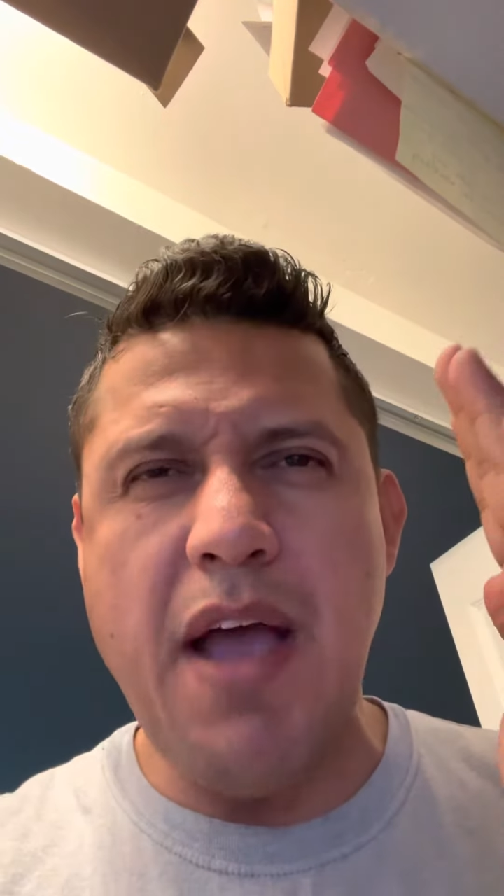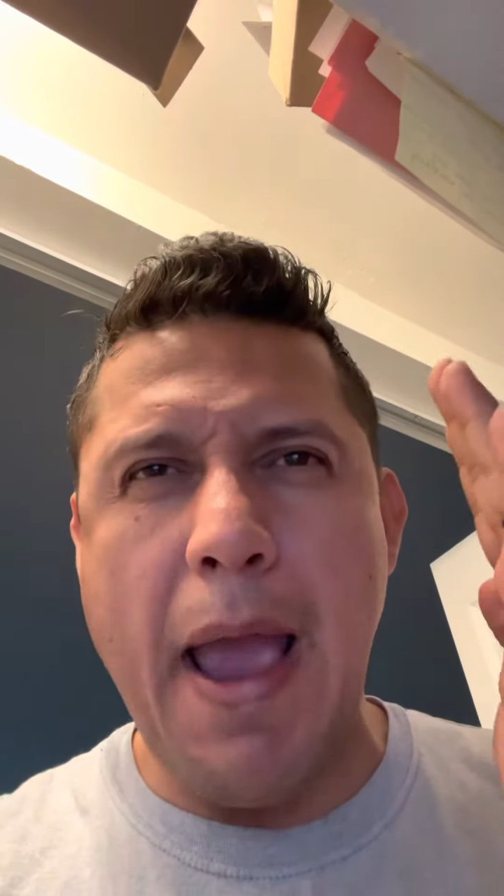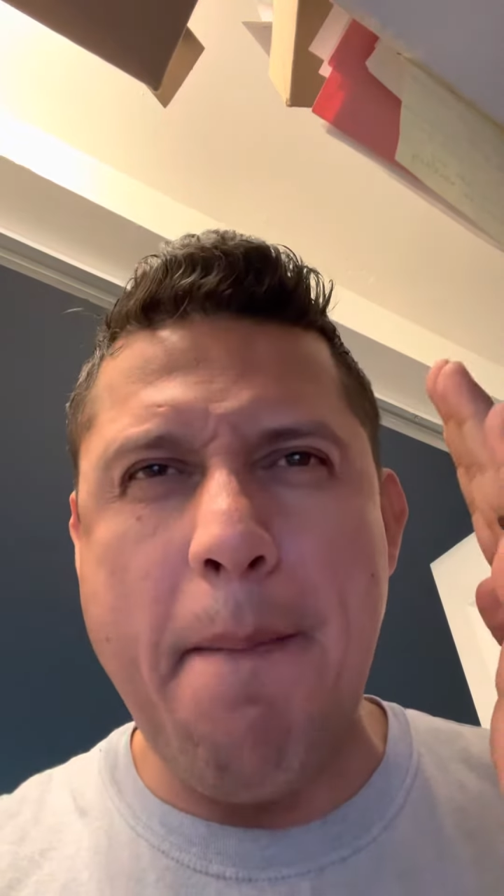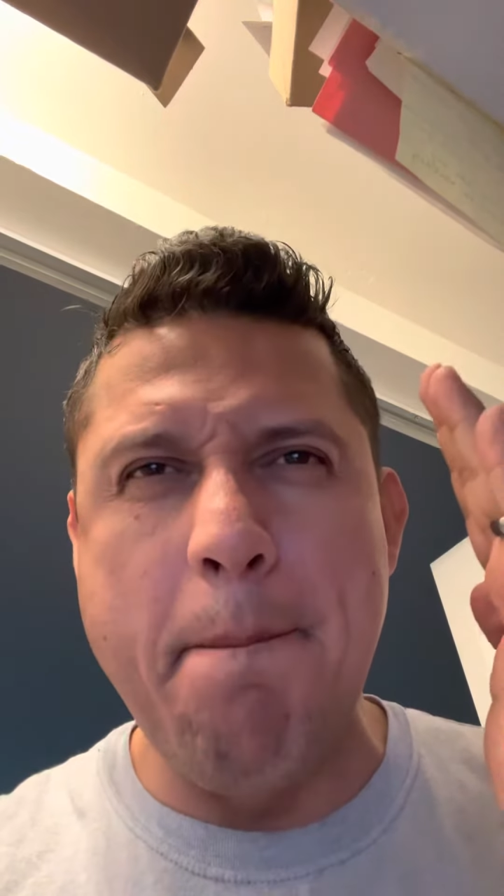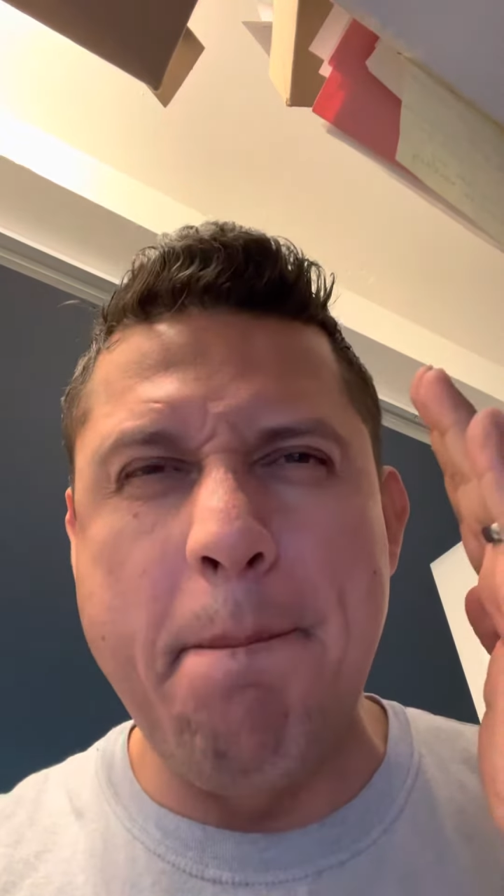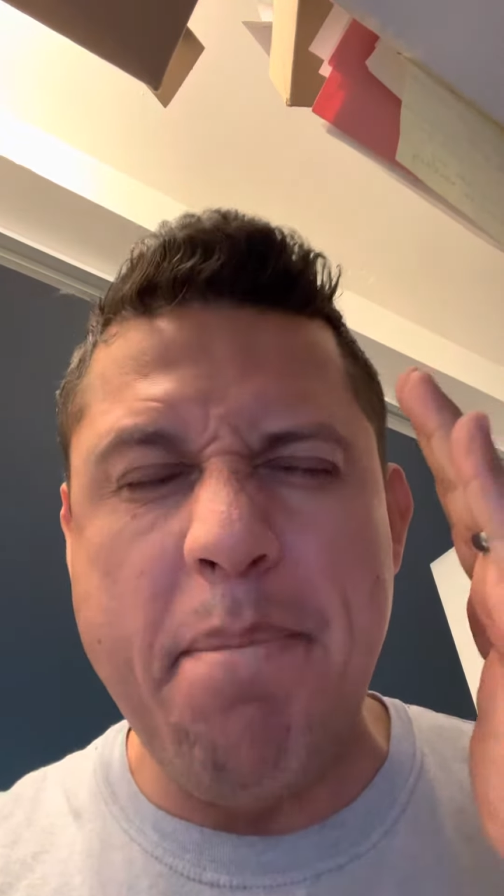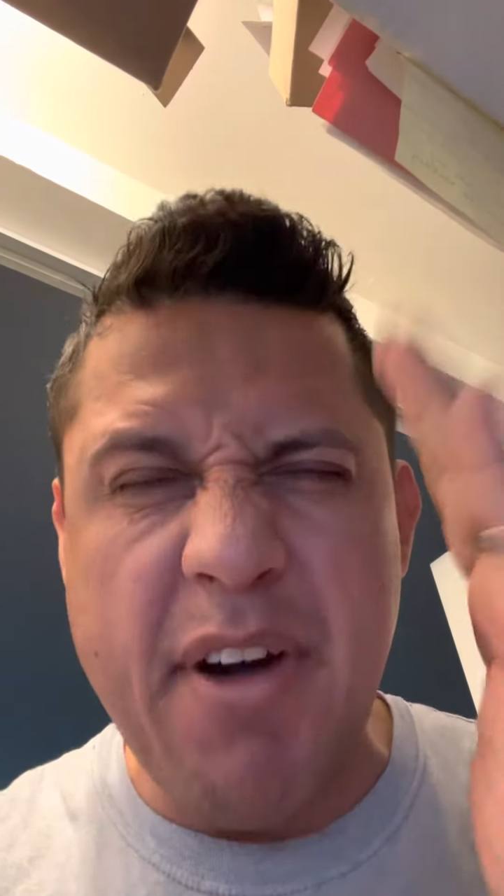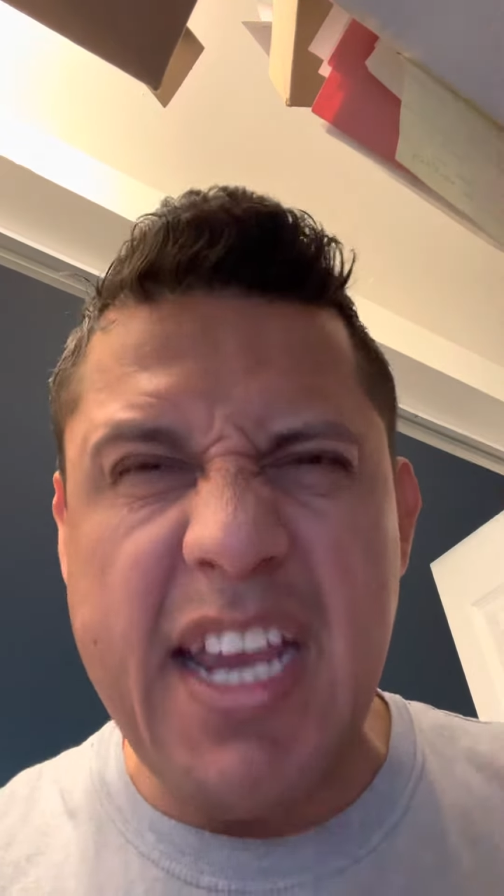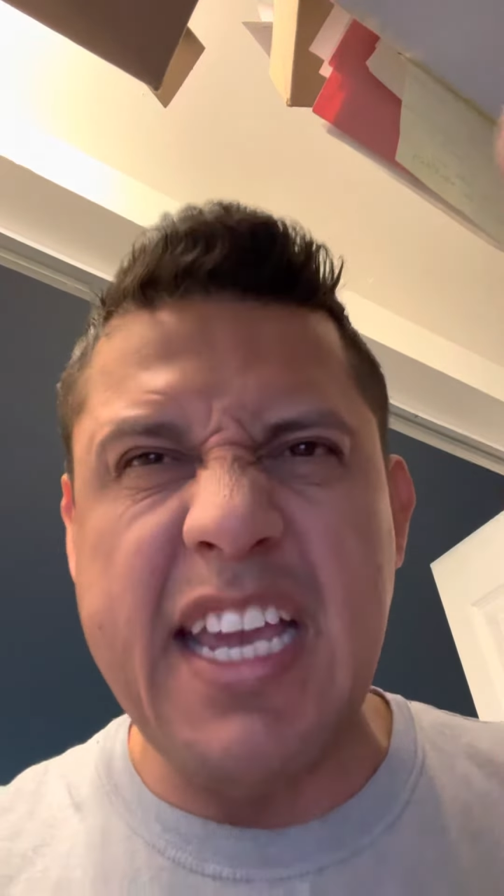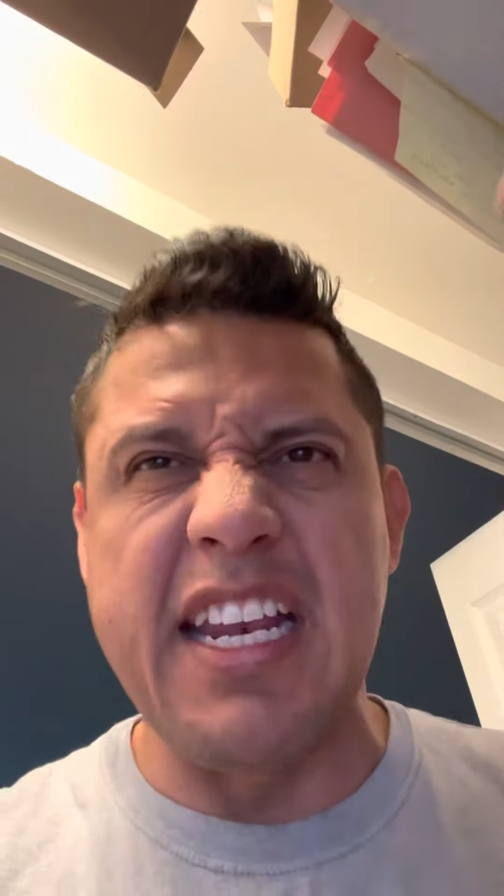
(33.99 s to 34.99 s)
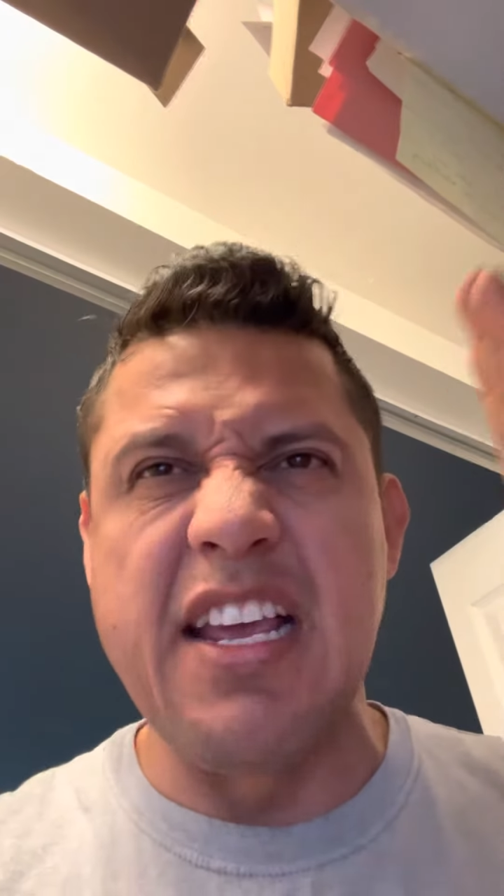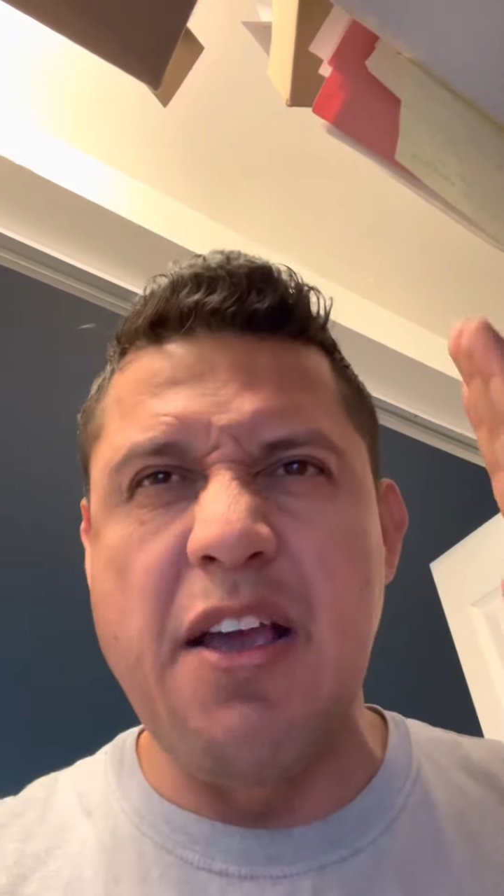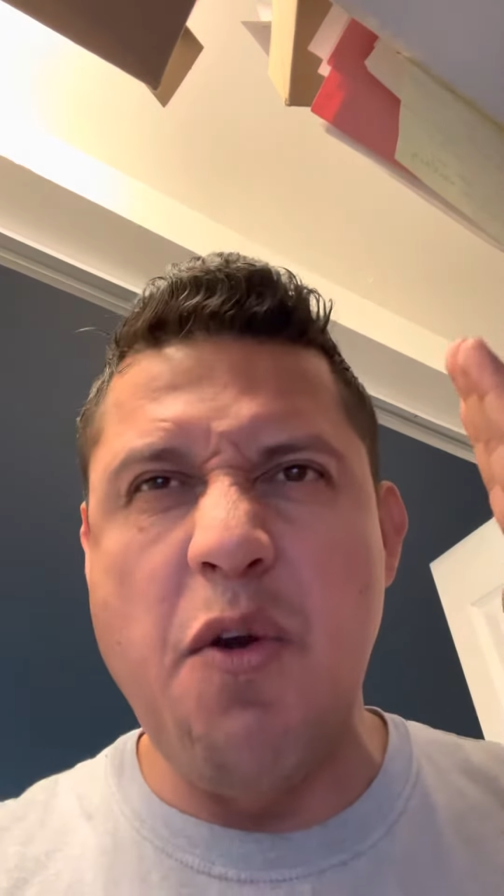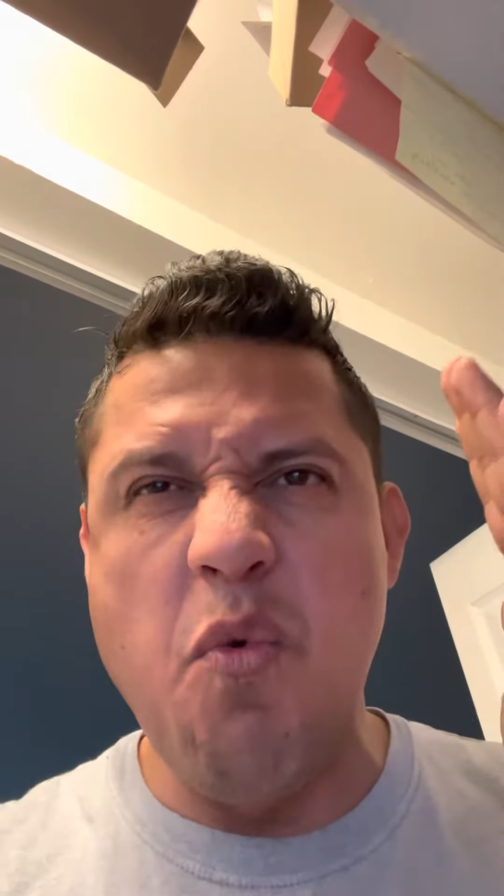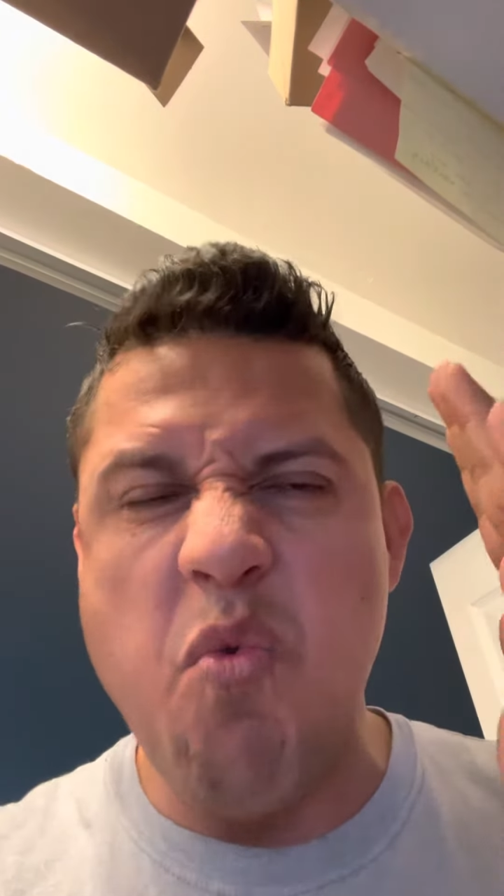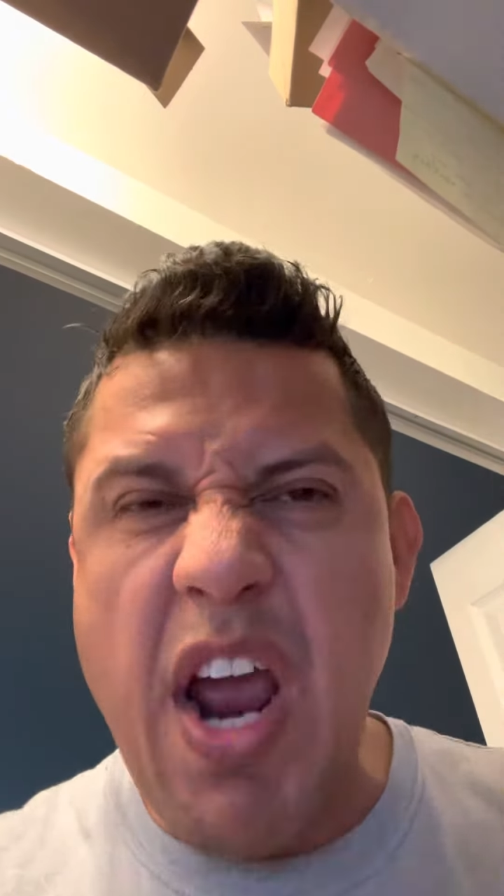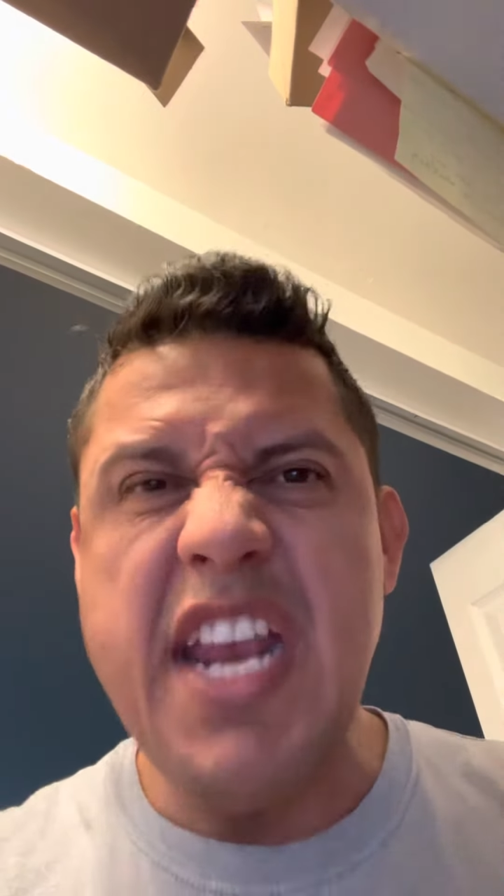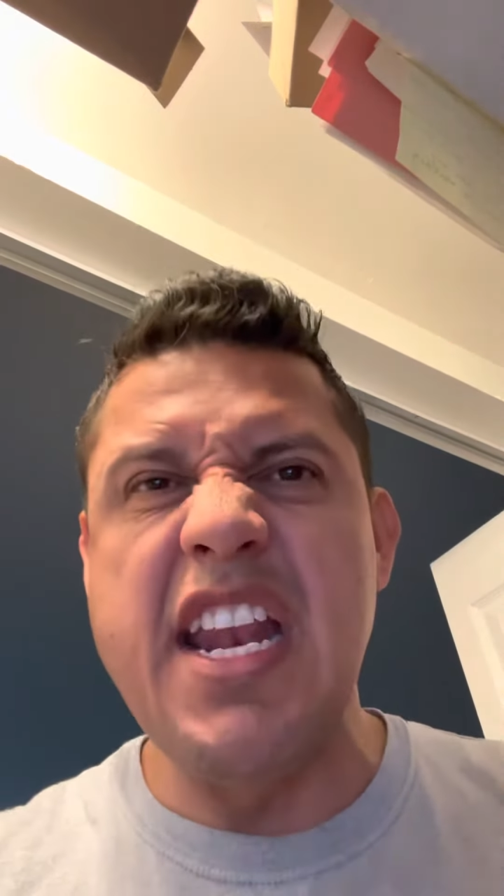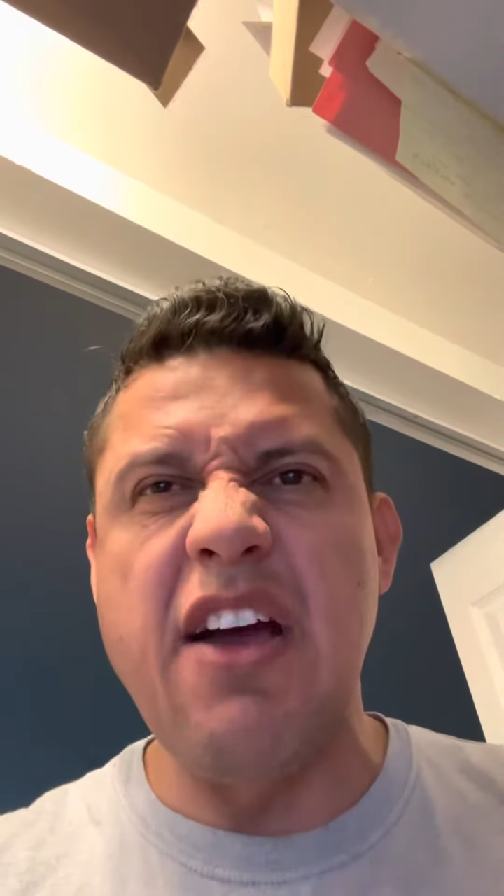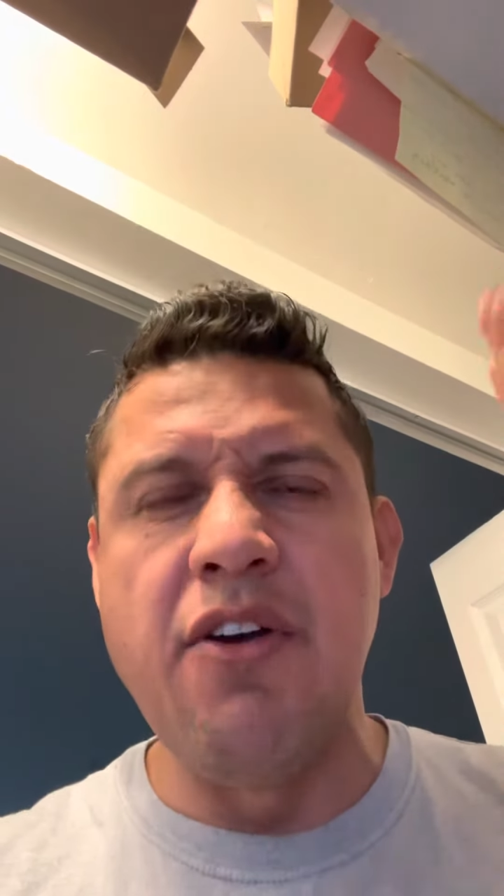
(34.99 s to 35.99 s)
I break it right now